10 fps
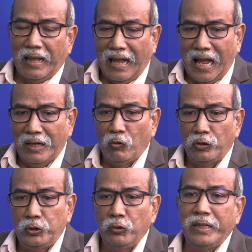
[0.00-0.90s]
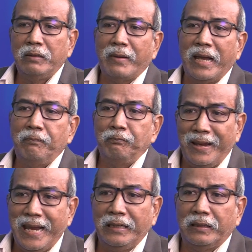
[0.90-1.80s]
I was using my
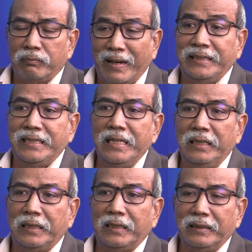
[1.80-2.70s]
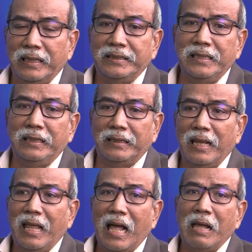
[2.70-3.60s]
pants, my jeans, the jeans
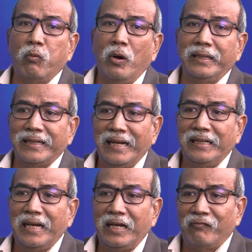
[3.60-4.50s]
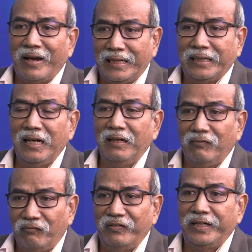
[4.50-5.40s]
I bought in 1985 still
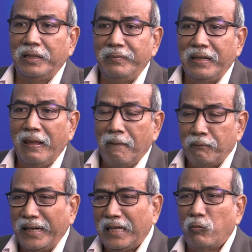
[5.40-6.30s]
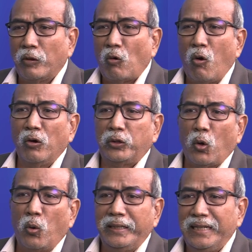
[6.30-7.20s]
fitted me, but it was all
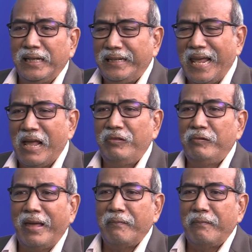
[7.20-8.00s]
torn here, there, everywhere.